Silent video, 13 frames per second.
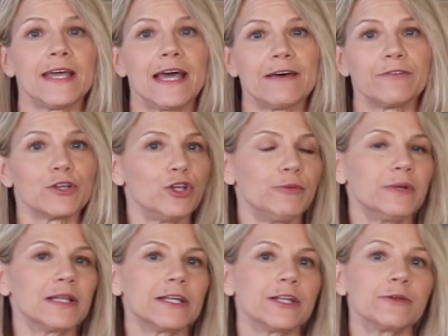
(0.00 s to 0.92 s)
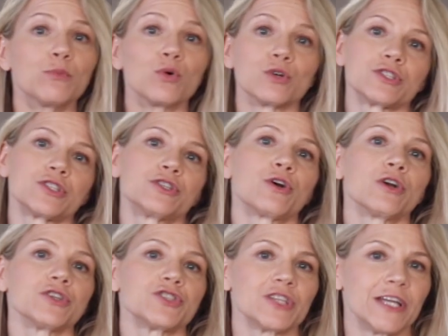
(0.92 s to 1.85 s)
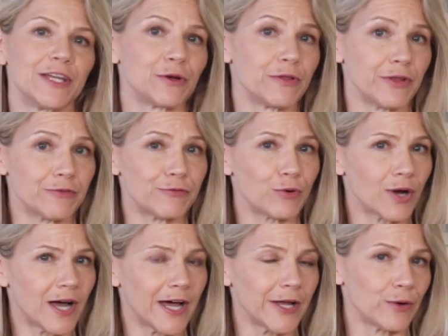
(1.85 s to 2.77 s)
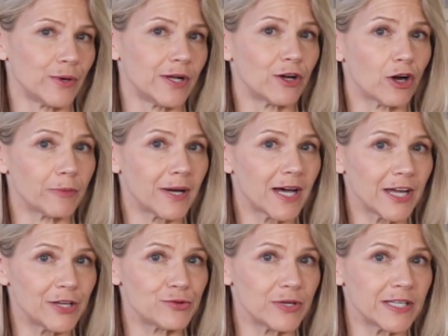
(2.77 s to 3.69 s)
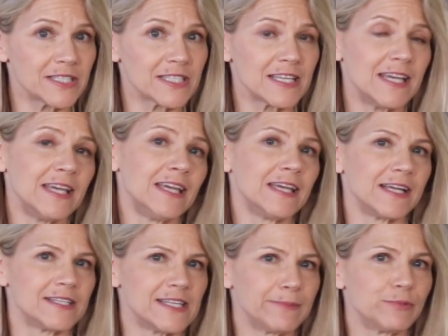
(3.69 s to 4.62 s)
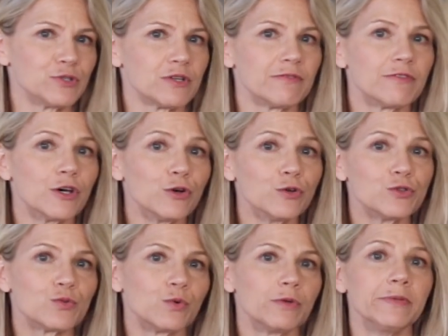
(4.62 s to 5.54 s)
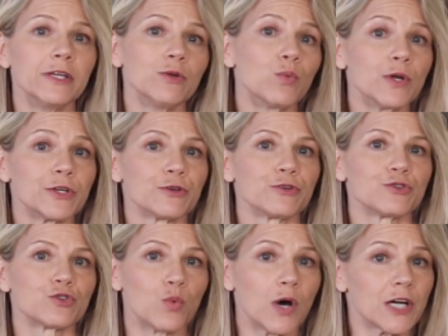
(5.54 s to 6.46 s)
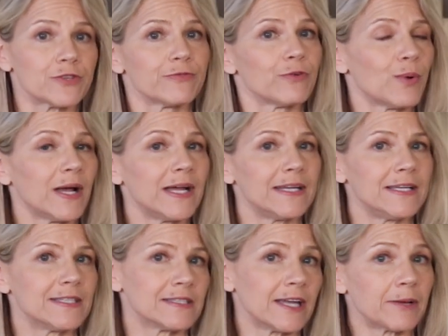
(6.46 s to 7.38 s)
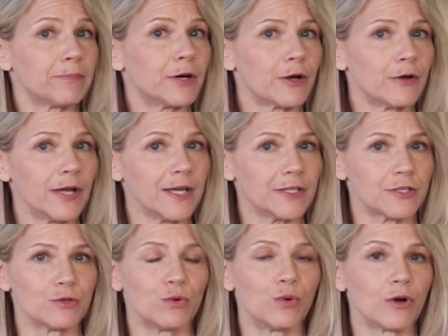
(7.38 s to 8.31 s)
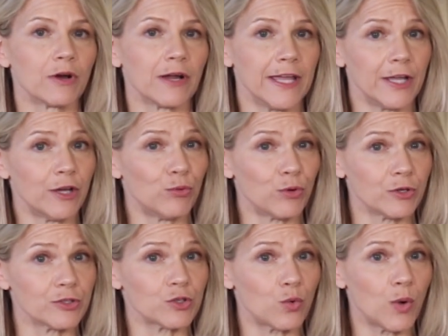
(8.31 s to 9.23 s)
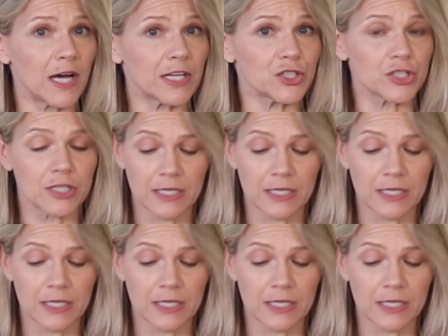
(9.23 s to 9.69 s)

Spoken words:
have accumulated more starch and are therefore higher in carbohydrates. Examples of those would be winter squash varieties like butternut or acorn squash.